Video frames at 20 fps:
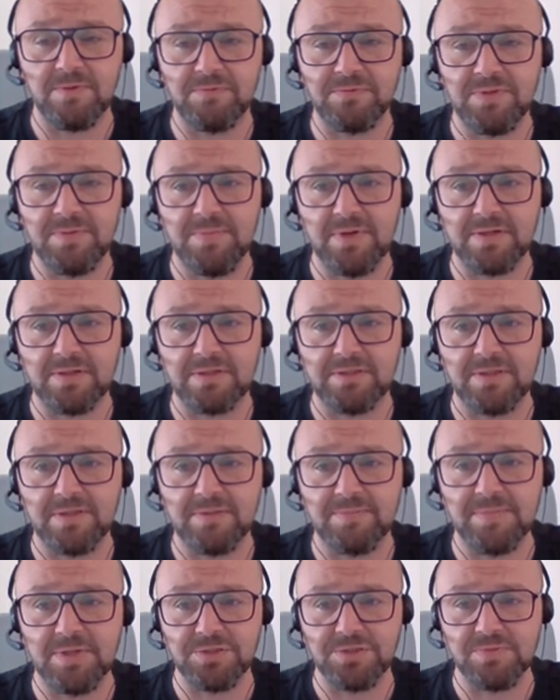of the
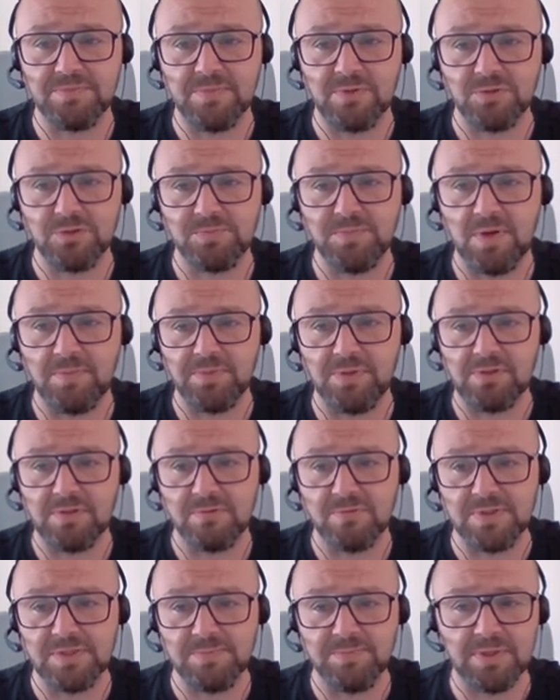marketing measure most popular
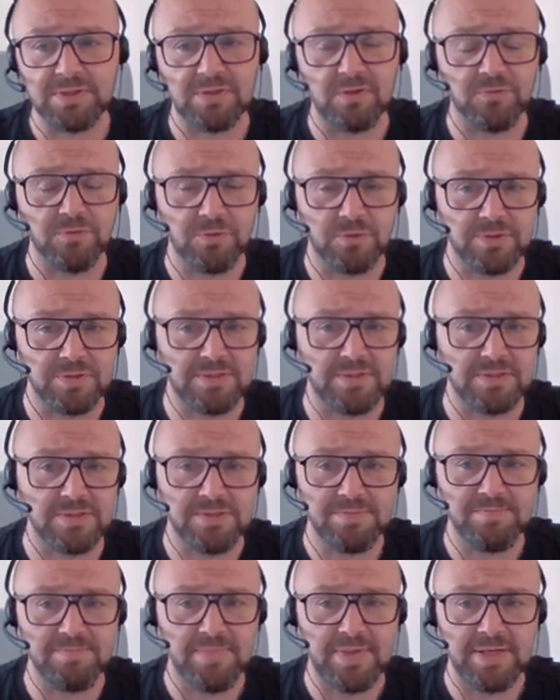ones, but of course
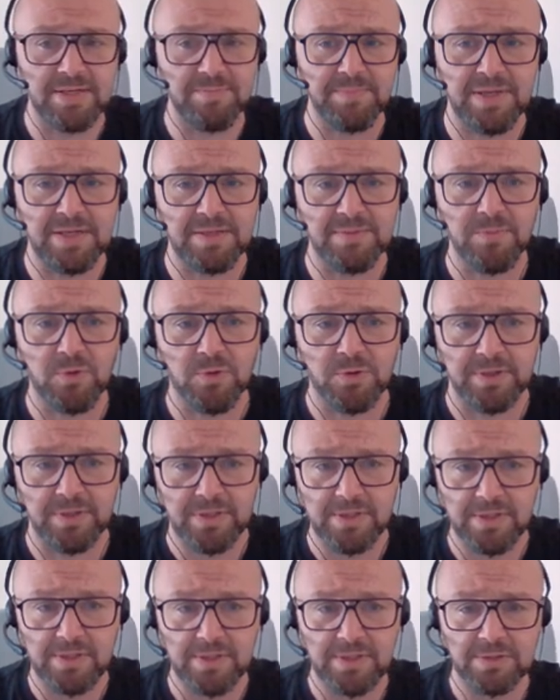there's many more
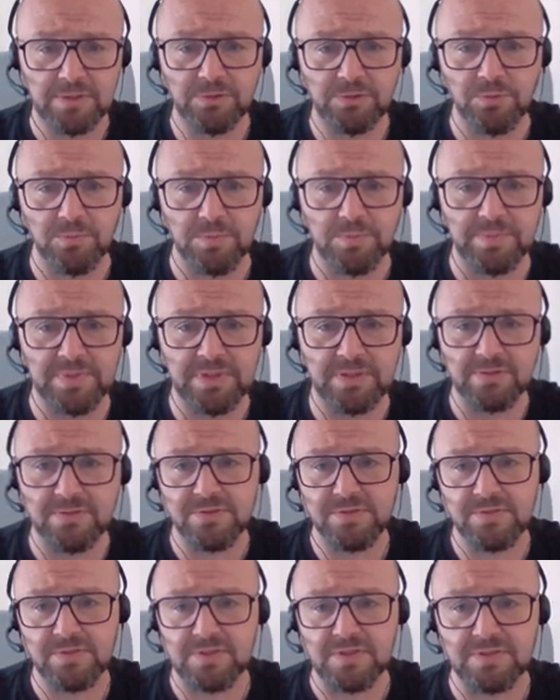to be
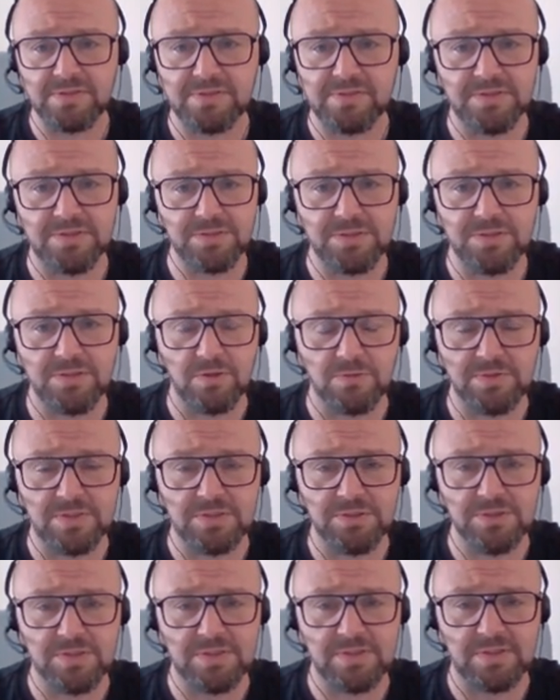considered. Those
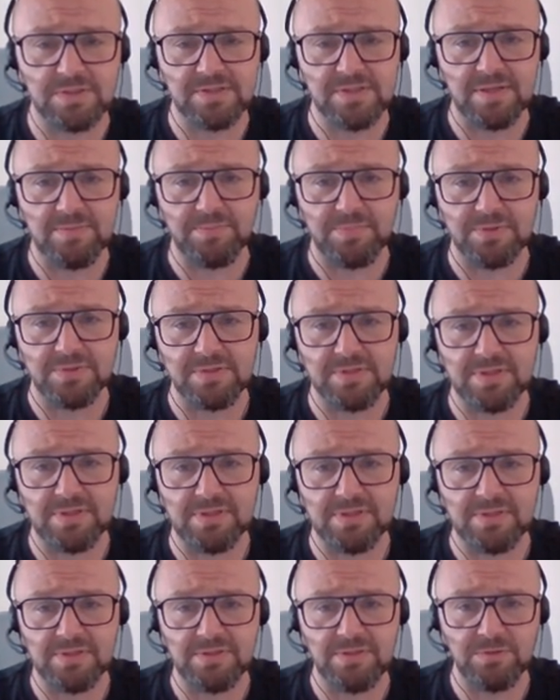are just examples,
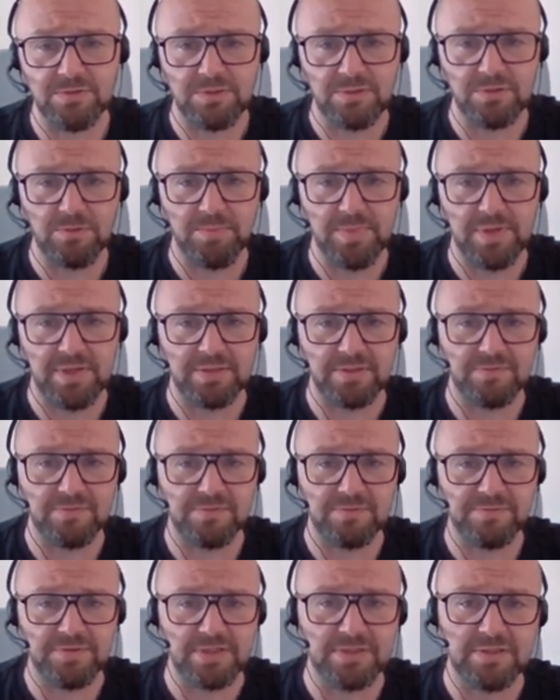and you need to
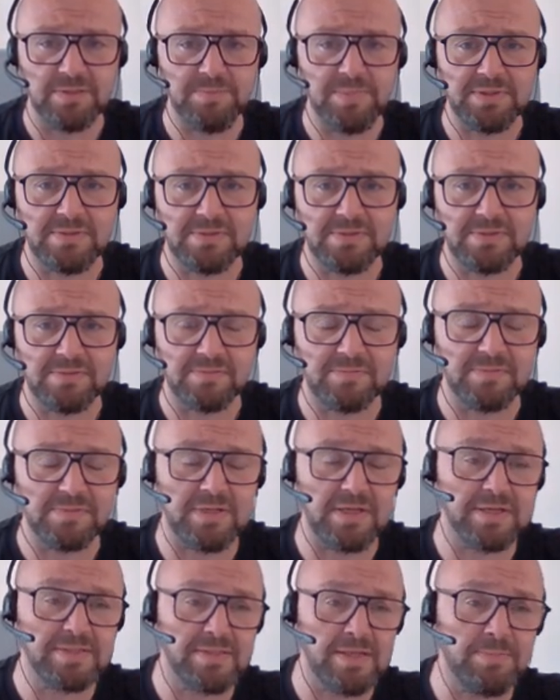find the
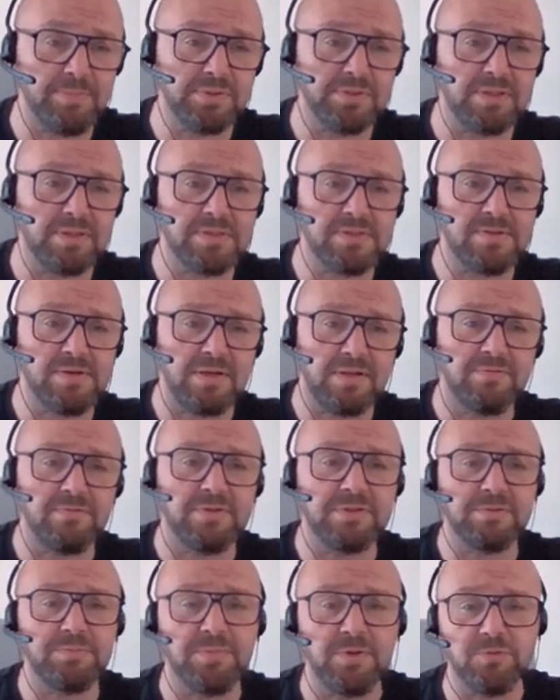example that is
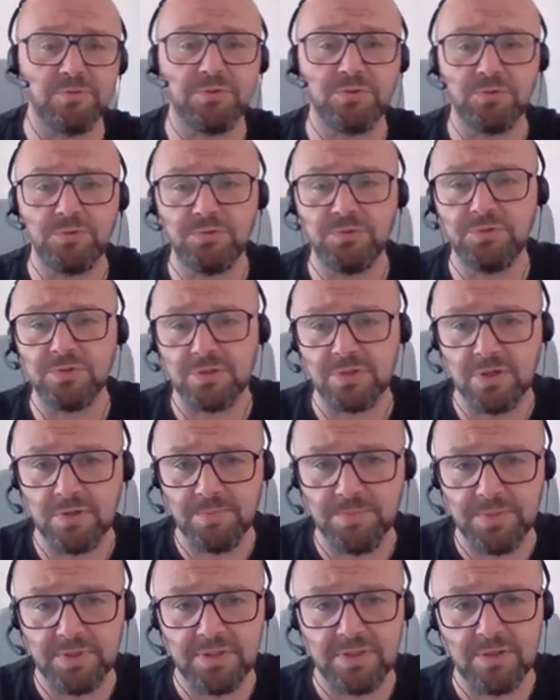relevant both to you, your
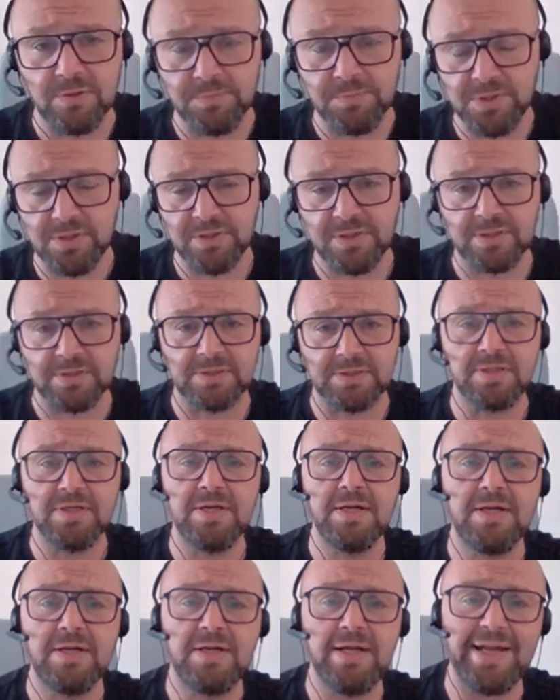company, your product,
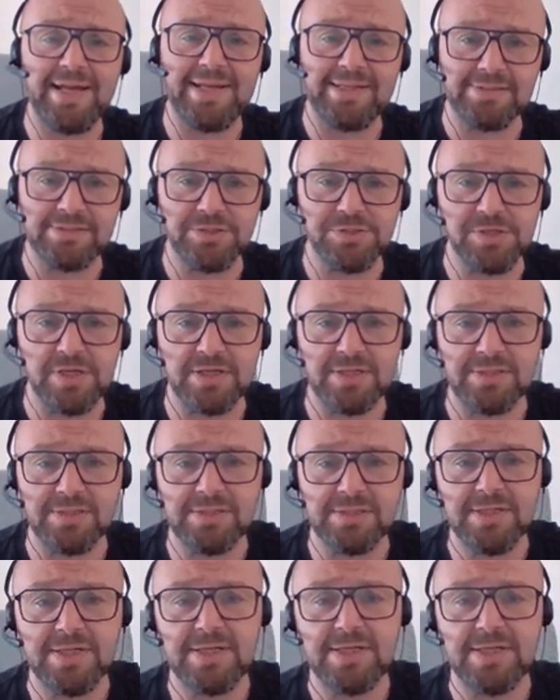and the channel.